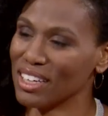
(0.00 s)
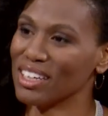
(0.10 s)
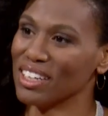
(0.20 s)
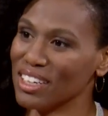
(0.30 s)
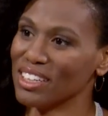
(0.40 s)

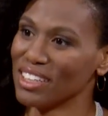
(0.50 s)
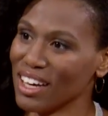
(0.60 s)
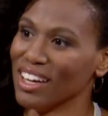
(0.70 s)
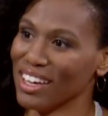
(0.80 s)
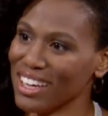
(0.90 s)
good
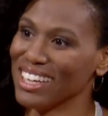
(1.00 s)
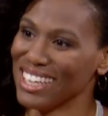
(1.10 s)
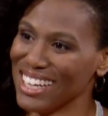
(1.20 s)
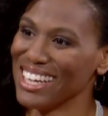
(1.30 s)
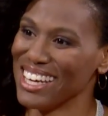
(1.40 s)
about
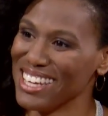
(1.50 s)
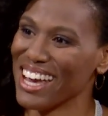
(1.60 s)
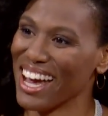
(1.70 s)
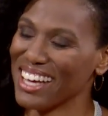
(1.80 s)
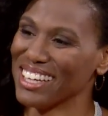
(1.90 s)
that. And
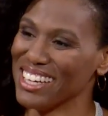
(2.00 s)
so,